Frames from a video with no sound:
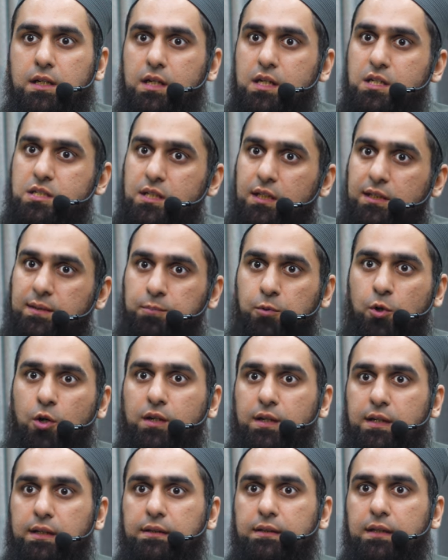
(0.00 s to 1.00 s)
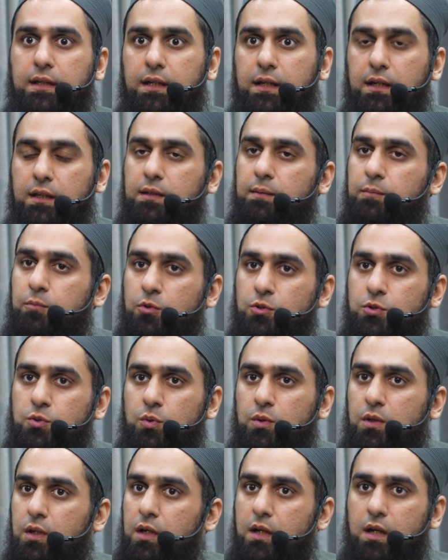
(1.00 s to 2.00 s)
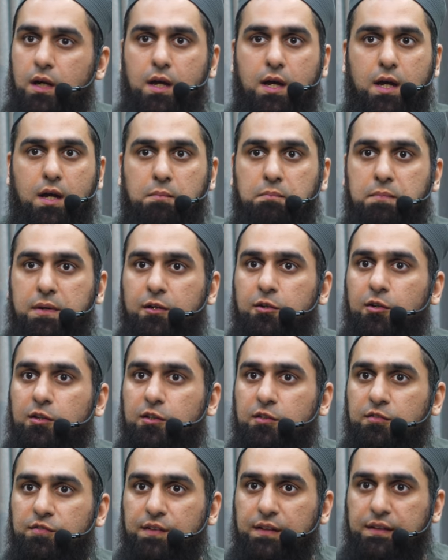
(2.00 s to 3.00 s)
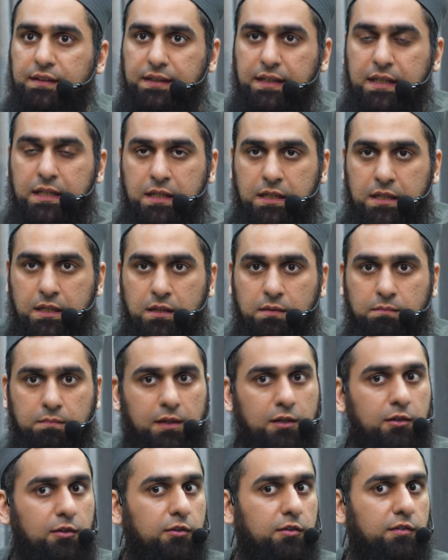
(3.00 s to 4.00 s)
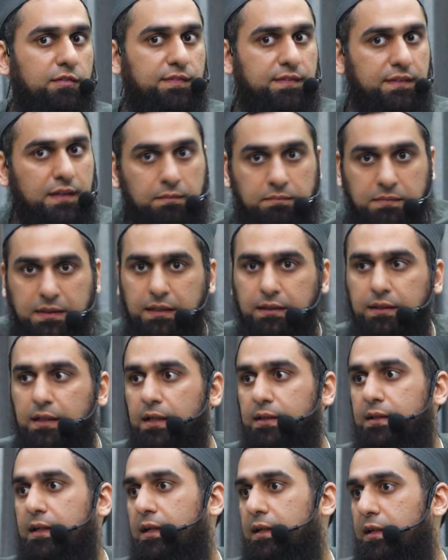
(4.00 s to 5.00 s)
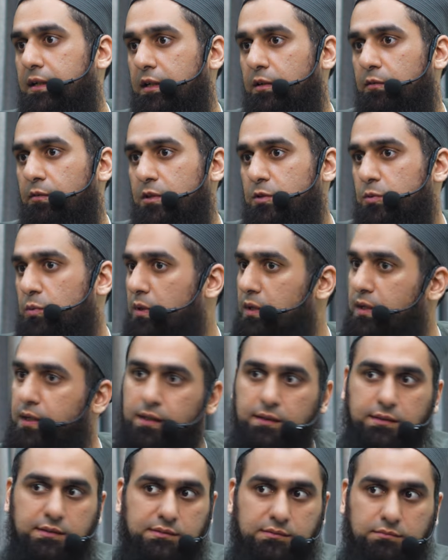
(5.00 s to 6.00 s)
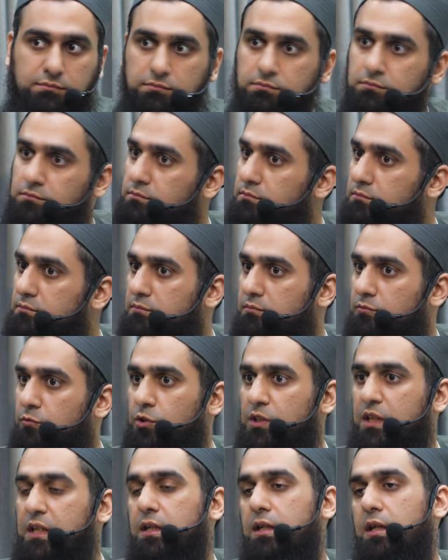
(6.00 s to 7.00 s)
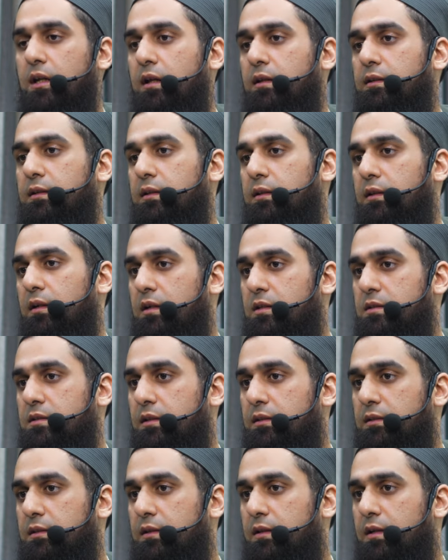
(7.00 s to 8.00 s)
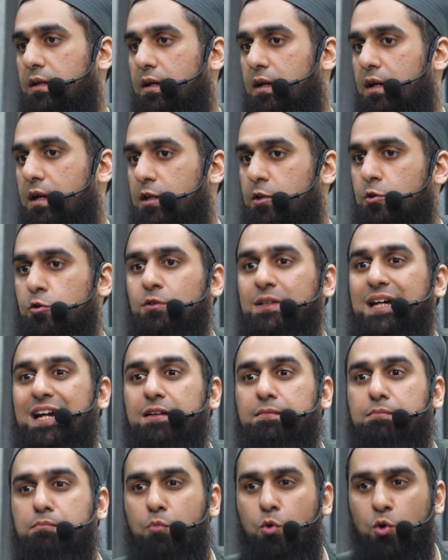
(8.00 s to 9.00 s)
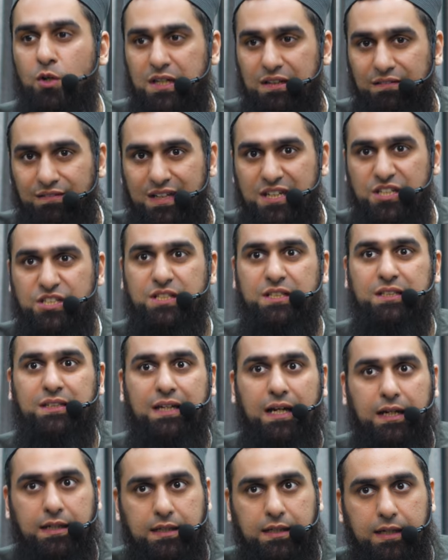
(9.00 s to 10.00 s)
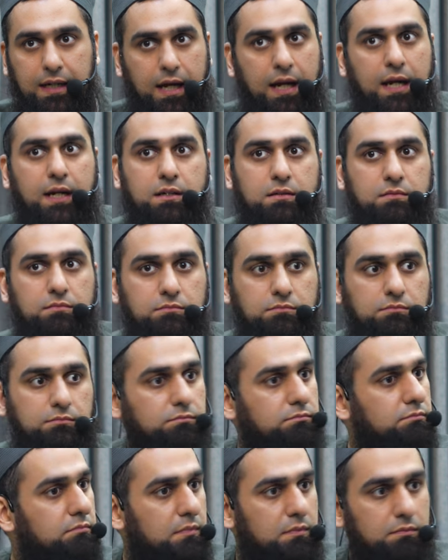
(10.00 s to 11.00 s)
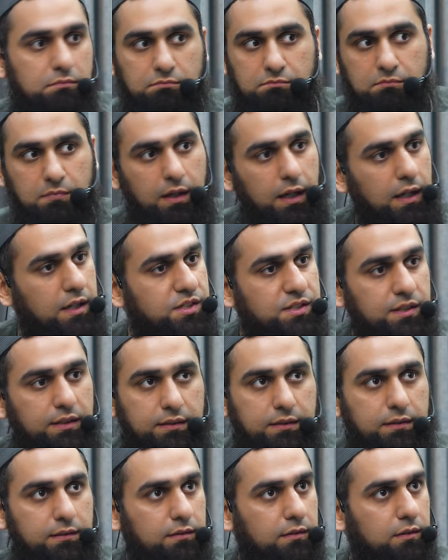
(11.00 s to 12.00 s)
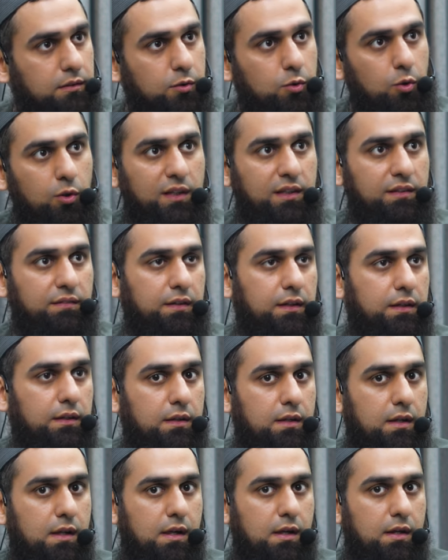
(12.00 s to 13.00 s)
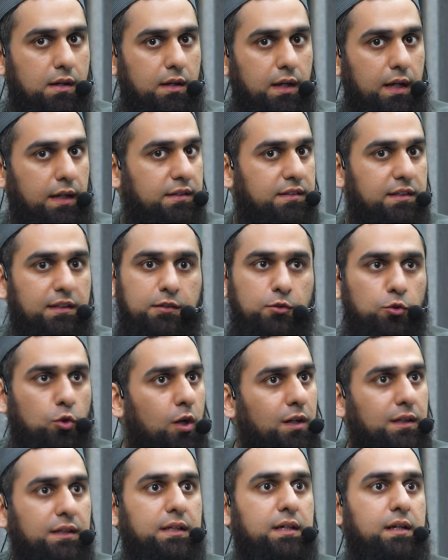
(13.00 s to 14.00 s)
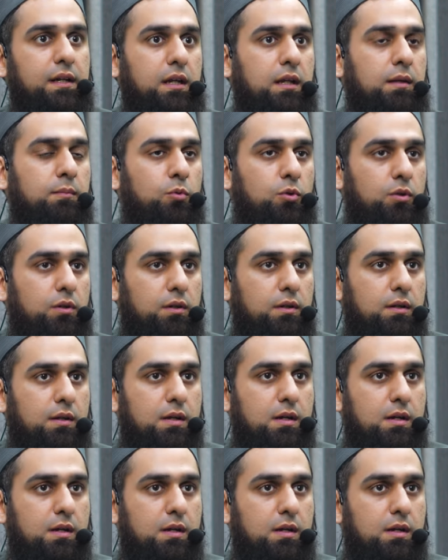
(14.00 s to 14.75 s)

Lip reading: ki ye shakhs progress karega, sab kuch hoga, because of a sin, because of something that individual does, wo deen ke raste se hat jata hai. You know, that motivation that he had, it just goes away. It's just not there anymore.